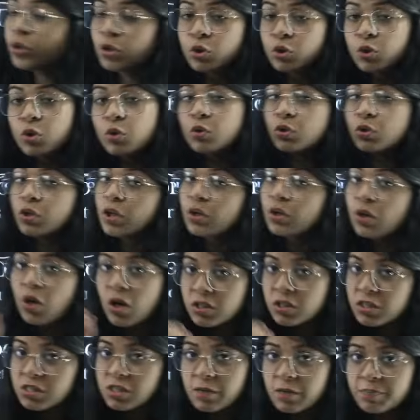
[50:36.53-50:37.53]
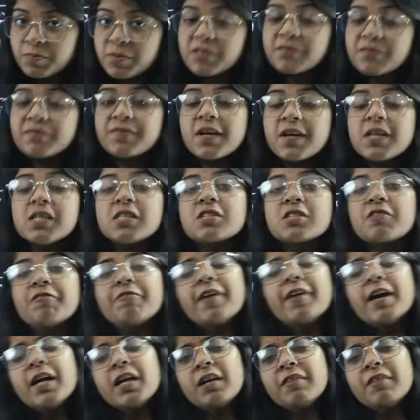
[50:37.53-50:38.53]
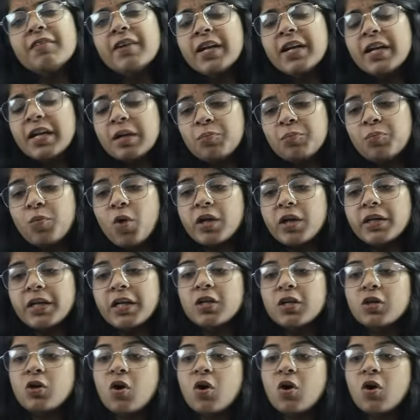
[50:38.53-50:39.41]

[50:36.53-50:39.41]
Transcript: do the concepts first. Very, very important.